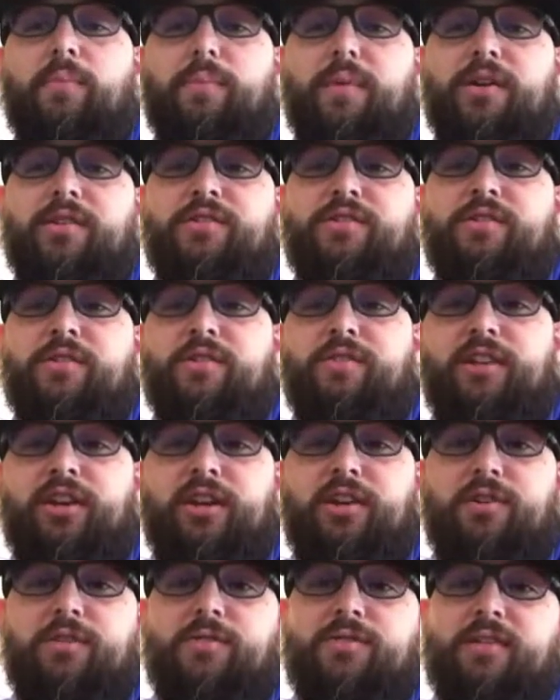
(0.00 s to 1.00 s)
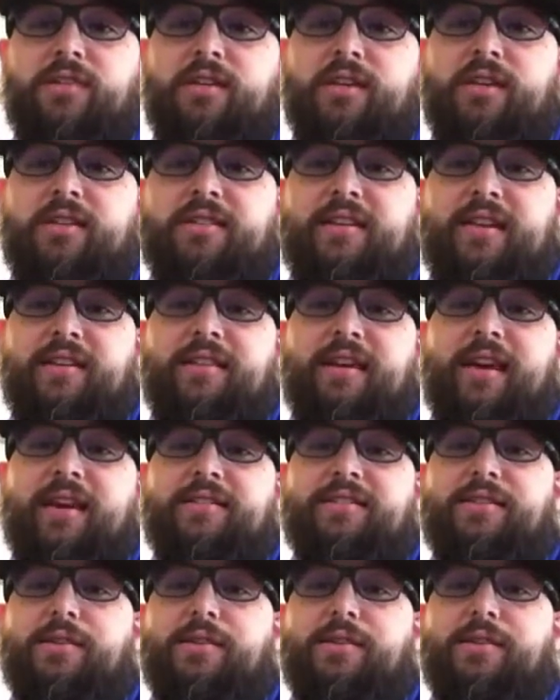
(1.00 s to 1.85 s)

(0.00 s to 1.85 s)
ministry videos and things like that.